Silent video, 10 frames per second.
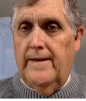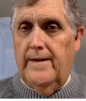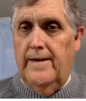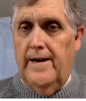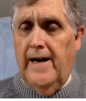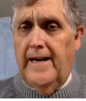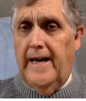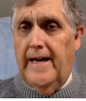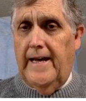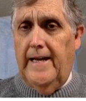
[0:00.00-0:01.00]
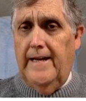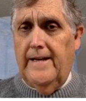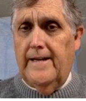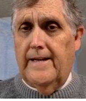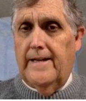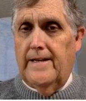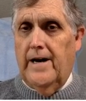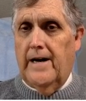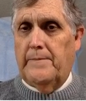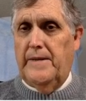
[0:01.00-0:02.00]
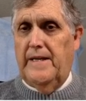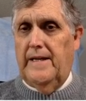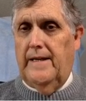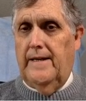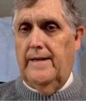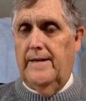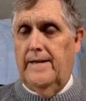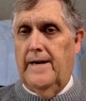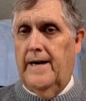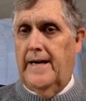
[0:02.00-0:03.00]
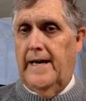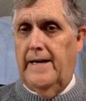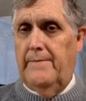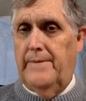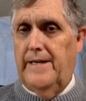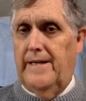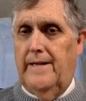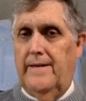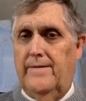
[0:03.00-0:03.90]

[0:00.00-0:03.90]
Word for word: Not A, not B, not A, B.